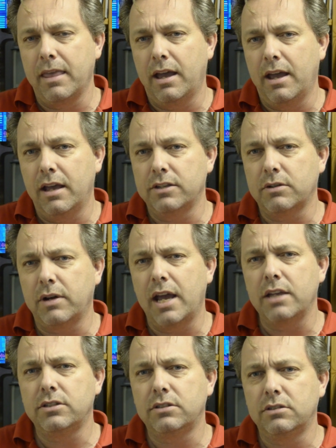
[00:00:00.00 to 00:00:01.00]
So I
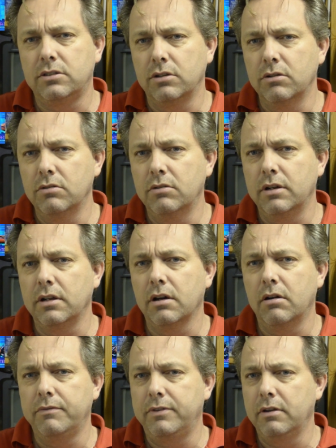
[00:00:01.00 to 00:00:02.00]
asked Stu,
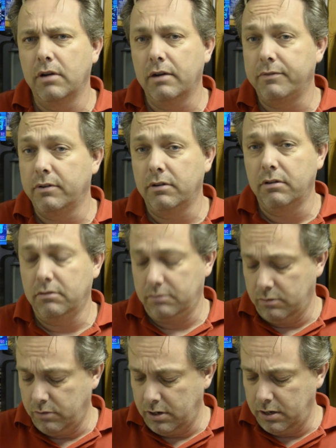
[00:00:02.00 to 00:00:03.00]
if you ever
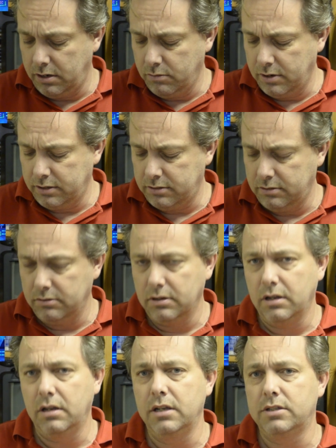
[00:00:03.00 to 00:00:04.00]
run into it,
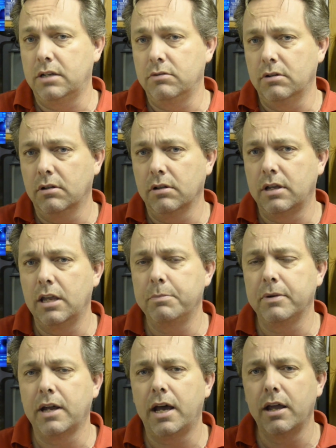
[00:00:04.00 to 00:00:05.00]
and he said, keep
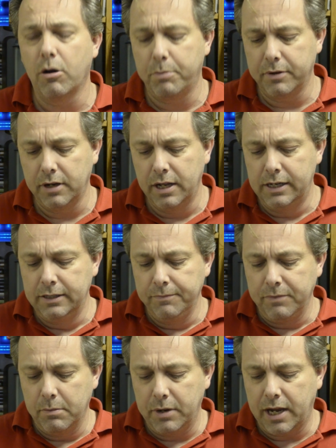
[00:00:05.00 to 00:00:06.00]
an eye open.
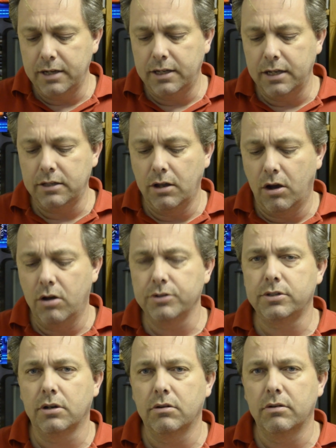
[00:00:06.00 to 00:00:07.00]
But I did
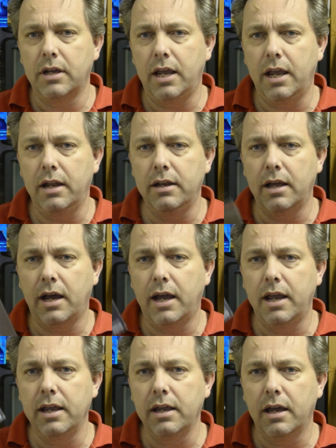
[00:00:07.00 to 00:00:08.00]
also, and
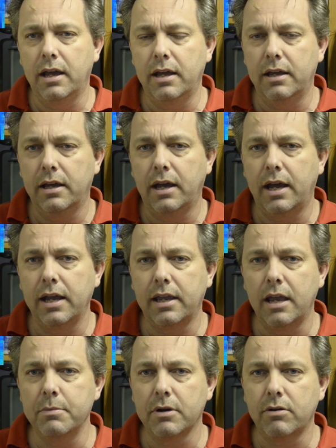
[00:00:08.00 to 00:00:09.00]
I
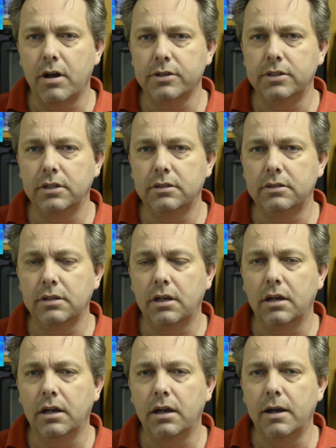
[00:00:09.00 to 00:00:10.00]
came across it
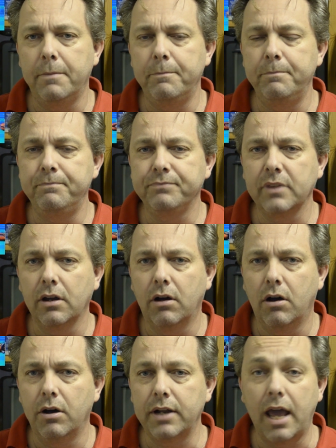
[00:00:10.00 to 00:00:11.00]
on
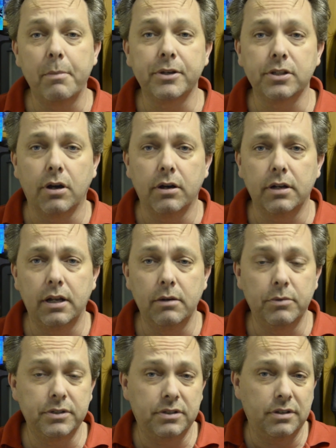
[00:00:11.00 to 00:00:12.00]
Amazon, and it
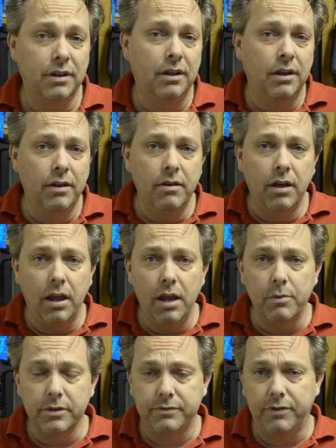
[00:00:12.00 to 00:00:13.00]

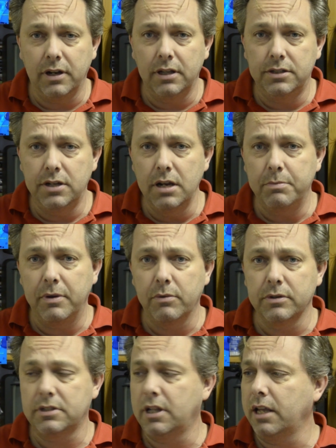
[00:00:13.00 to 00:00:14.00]
was fairly cheap. It
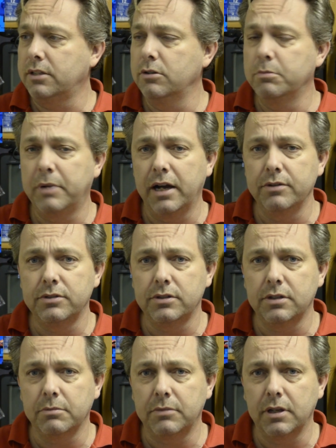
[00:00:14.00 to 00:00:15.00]
was like £2 or
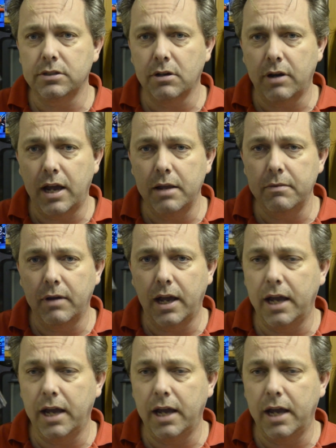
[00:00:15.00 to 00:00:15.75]
something. So I